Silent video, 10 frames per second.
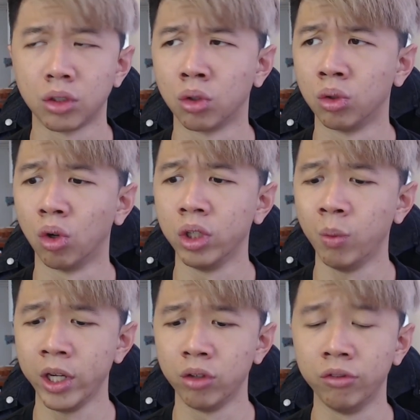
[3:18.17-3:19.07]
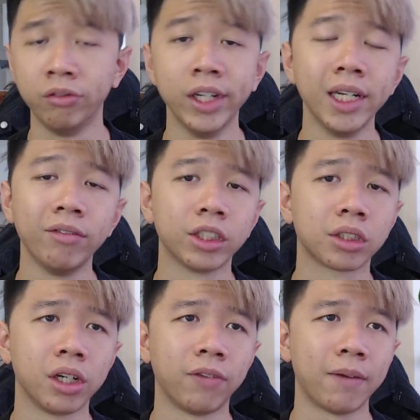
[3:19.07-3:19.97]
So the only way you really reach
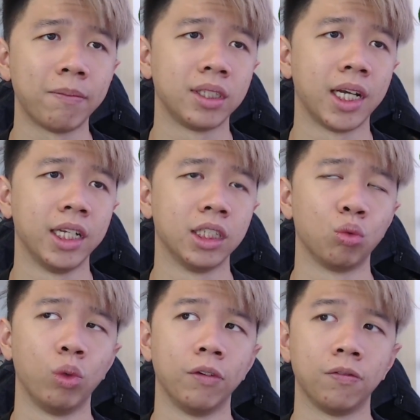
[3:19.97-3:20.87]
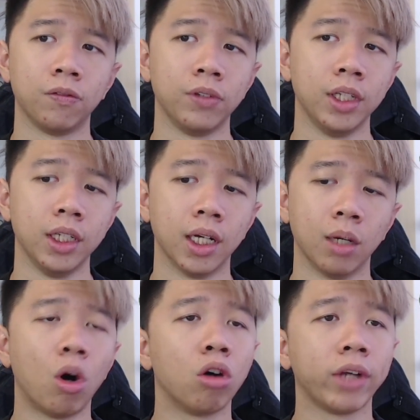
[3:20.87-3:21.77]
35% is with the
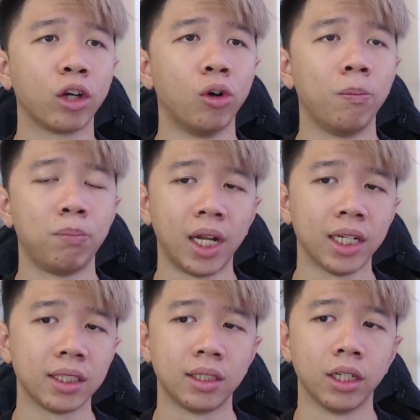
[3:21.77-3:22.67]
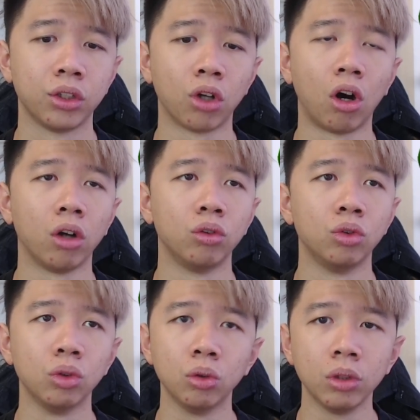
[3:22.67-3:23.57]
Wall Gecko plus the Dawn
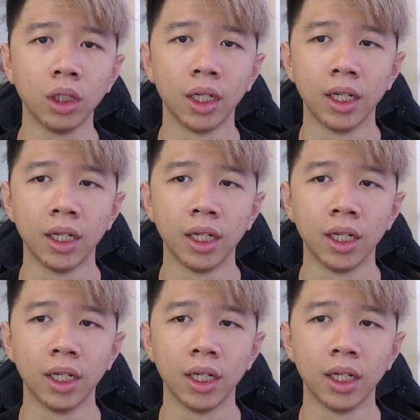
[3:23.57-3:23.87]
rune